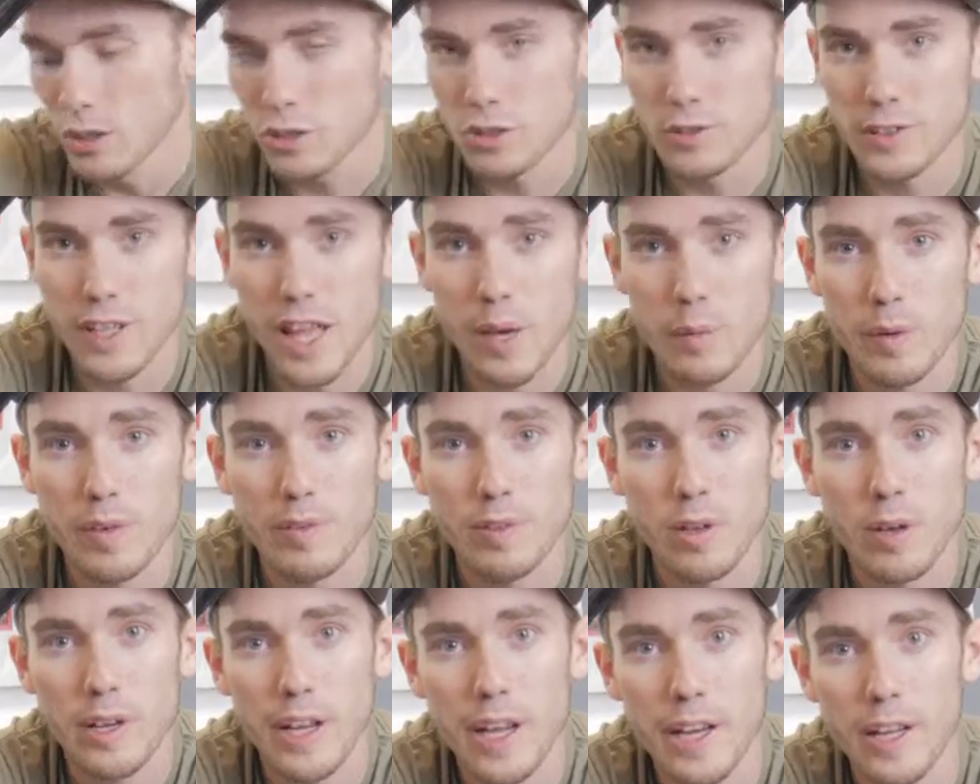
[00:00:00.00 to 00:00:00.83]
So now we've
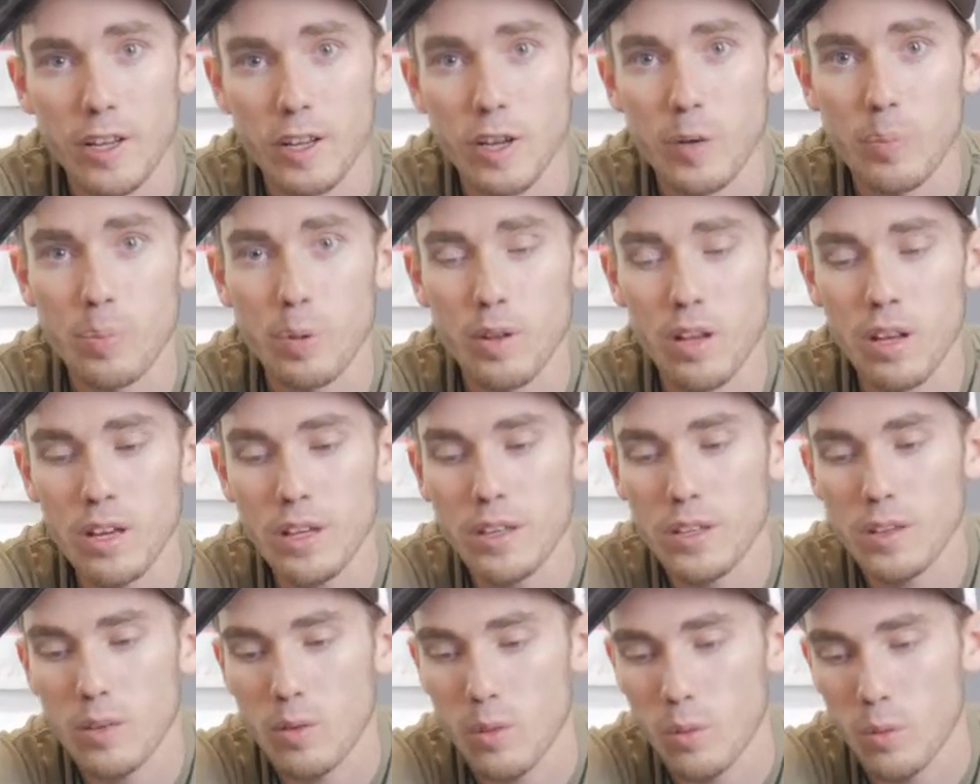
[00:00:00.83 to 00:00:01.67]
located our
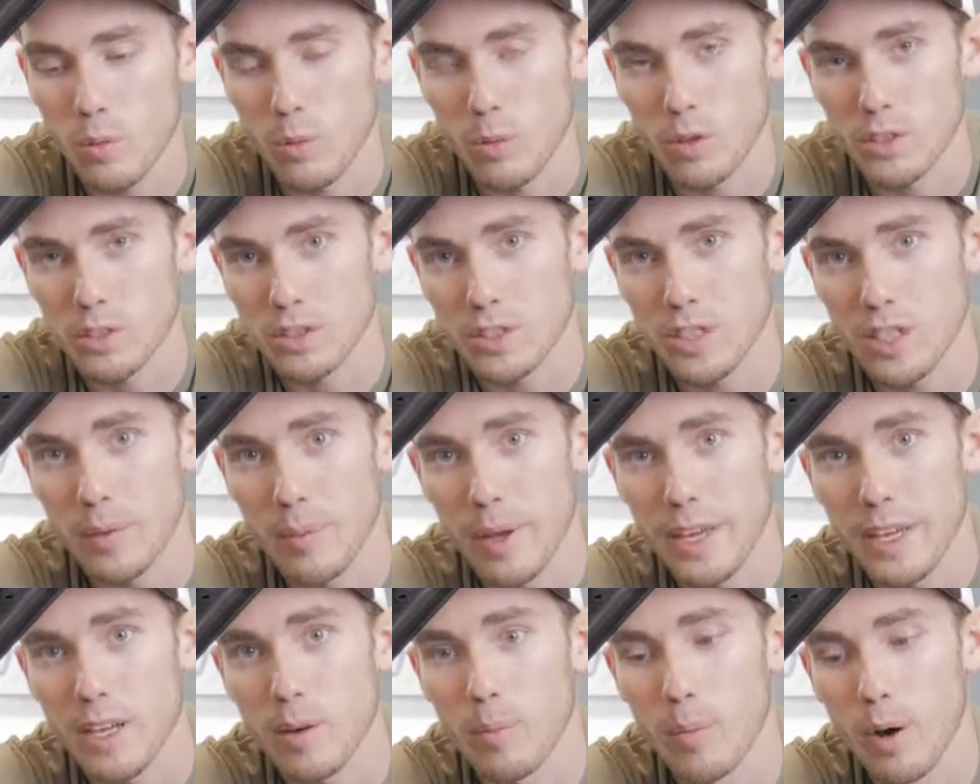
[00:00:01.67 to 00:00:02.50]
plug. We're just going to
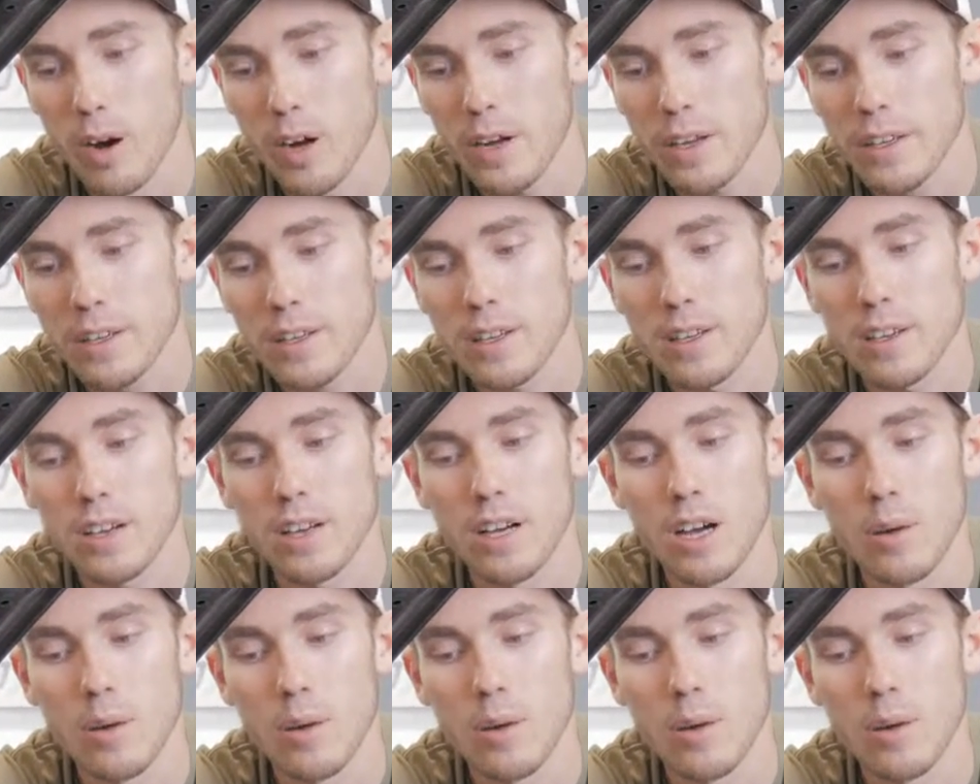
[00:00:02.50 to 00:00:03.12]
make a mark